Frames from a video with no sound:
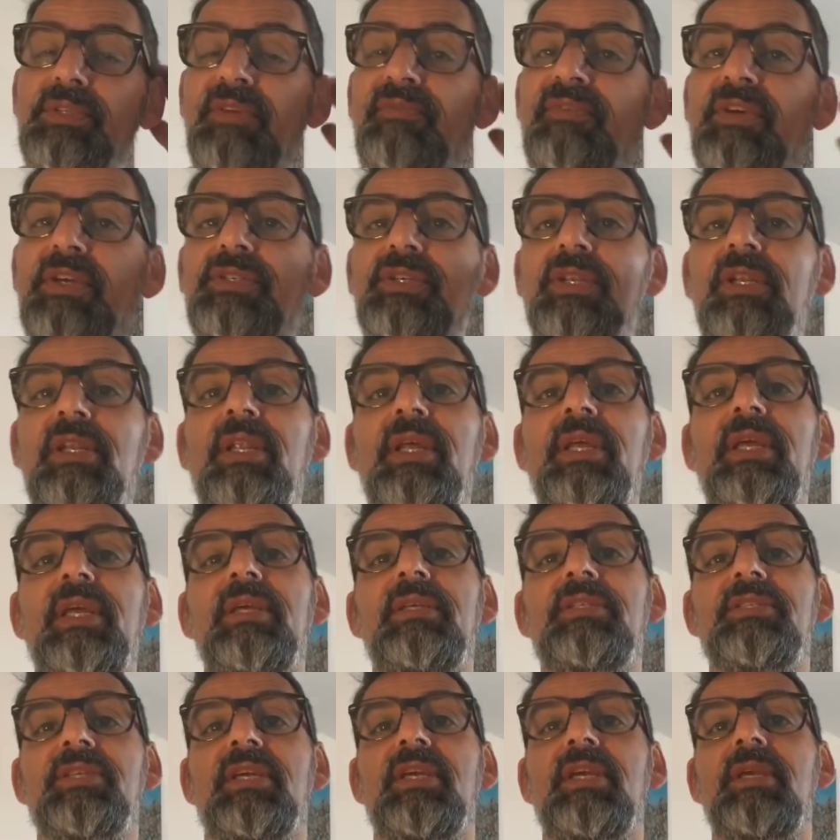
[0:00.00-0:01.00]
Division
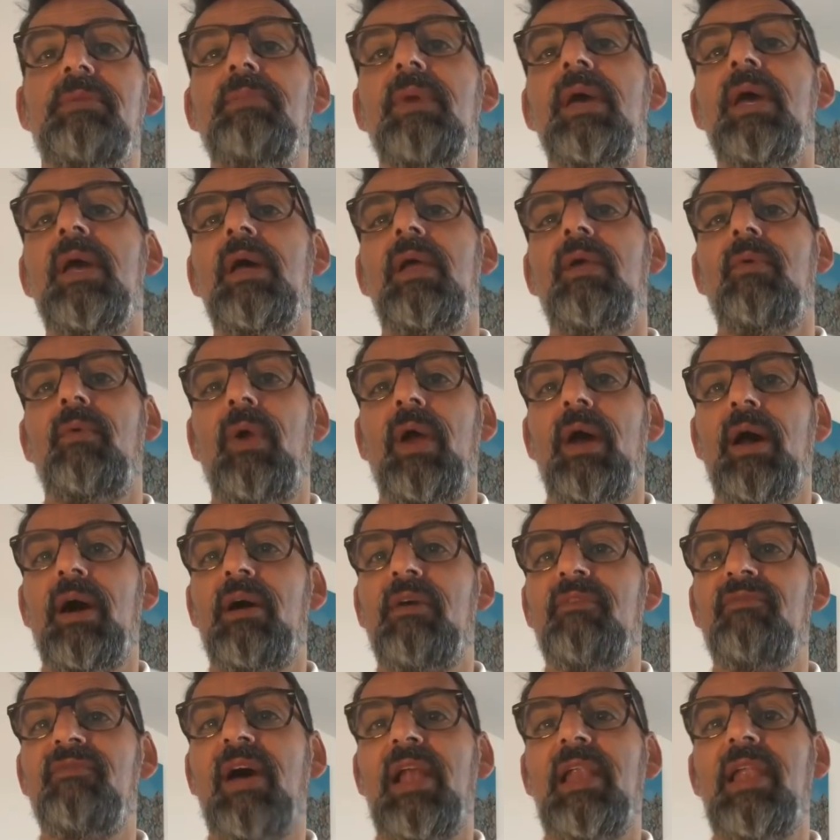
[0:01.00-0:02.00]
League team
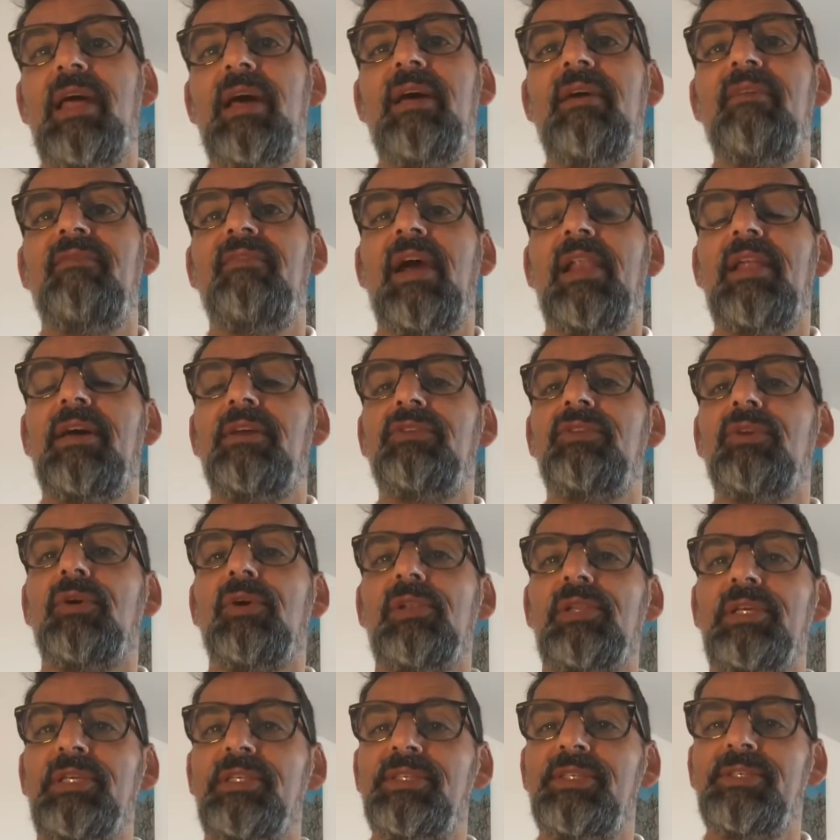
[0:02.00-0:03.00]
Real
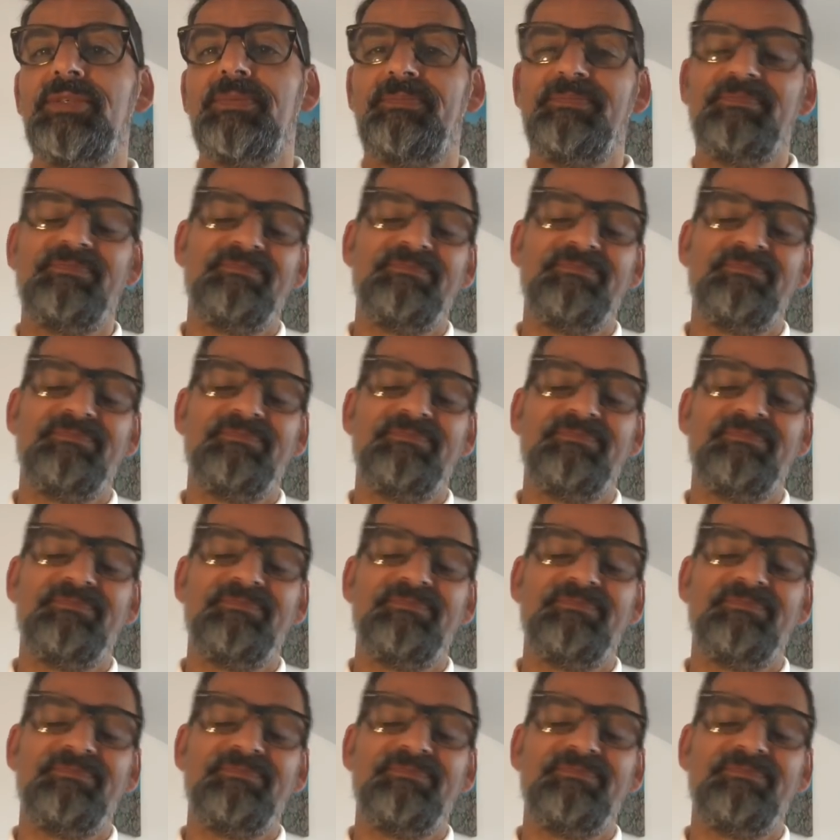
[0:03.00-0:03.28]
Valladolid.